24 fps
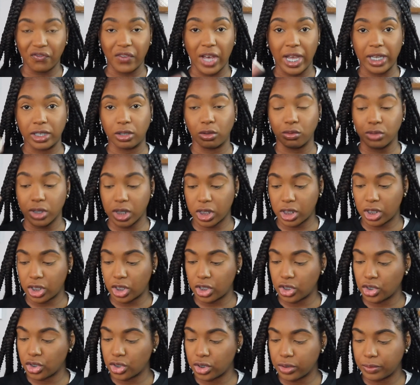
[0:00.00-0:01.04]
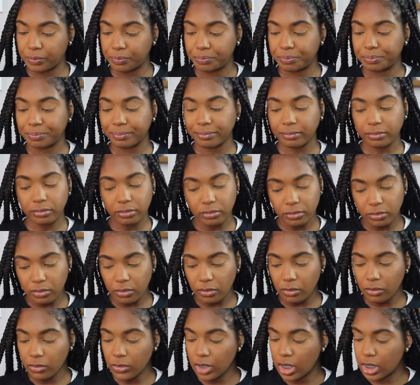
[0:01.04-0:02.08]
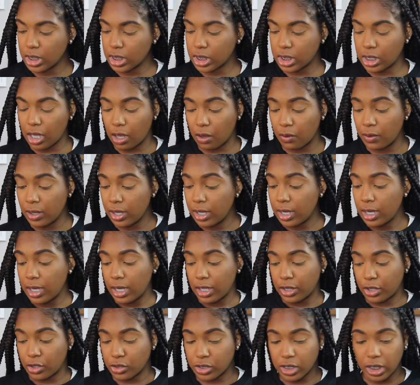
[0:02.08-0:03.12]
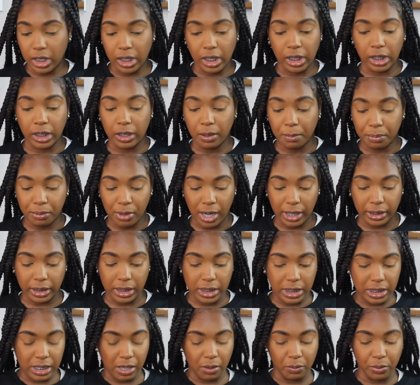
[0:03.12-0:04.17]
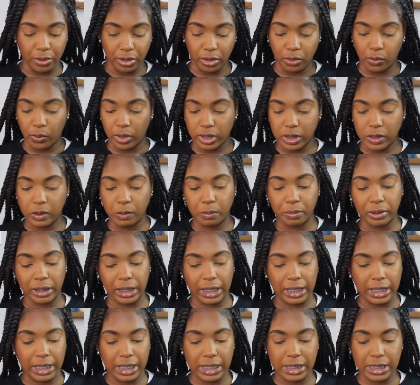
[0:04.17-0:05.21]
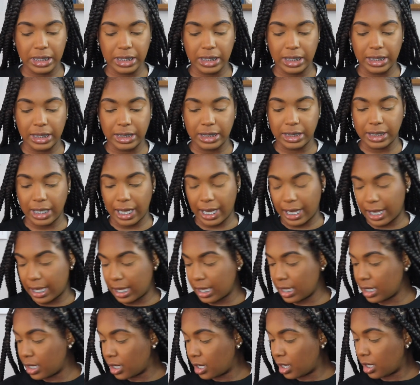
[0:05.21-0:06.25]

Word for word: Final Touch. So those are the lip products that we're going to play in today.